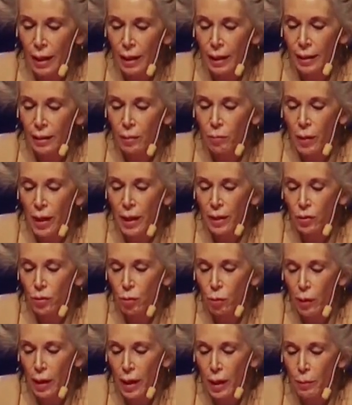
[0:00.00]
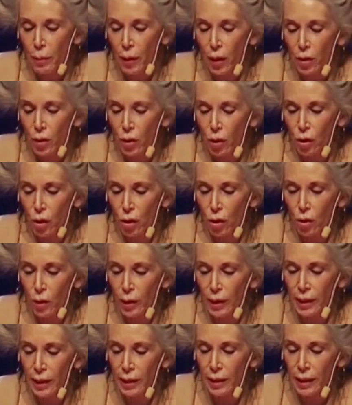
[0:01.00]
It makes rape occur
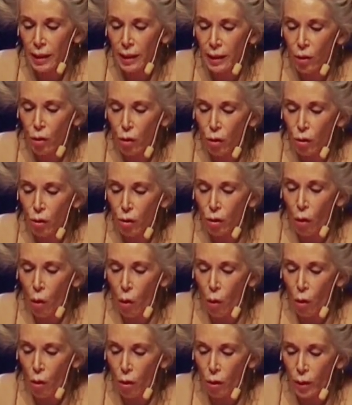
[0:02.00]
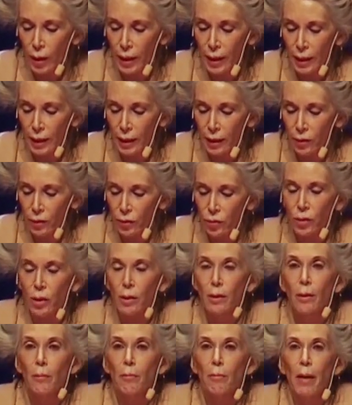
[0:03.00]
in her or his
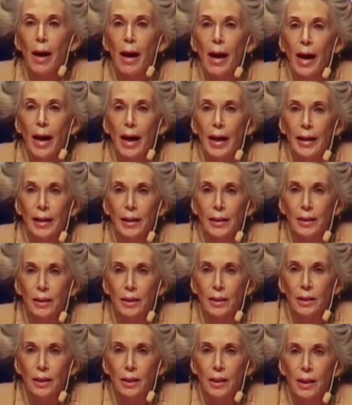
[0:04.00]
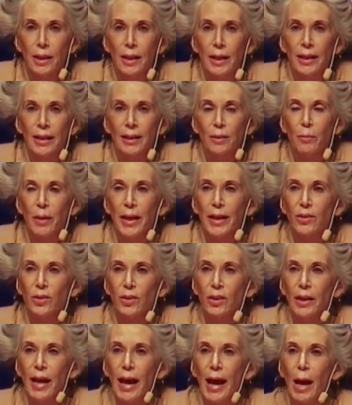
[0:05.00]
mind. It makes
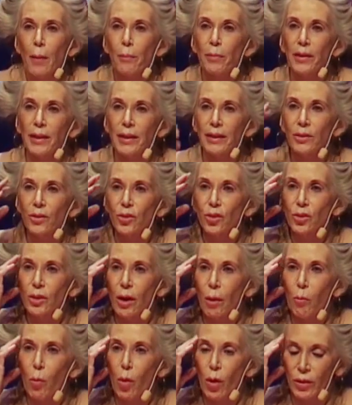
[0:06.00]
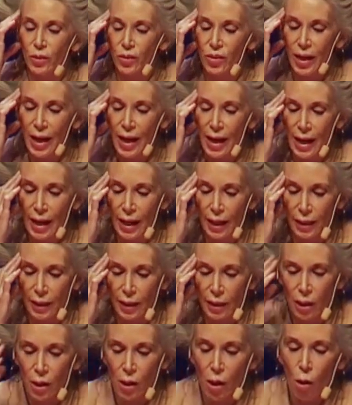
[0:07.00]
it happen in someone's
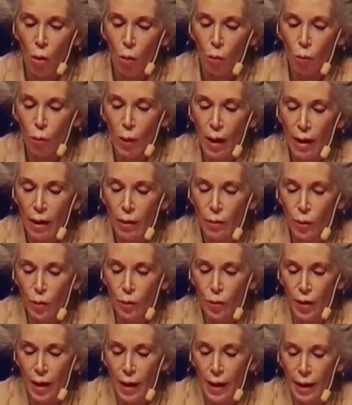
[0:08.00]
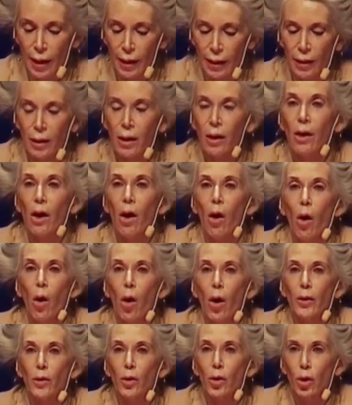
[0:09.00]
head rather than
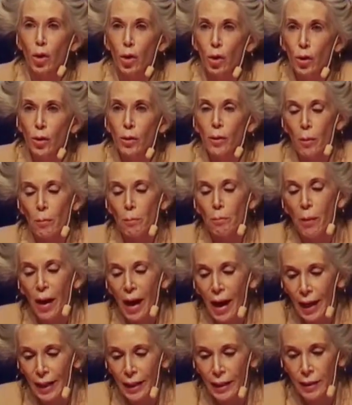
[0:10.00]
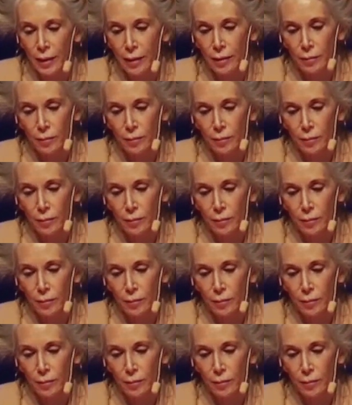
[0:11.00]
on her body.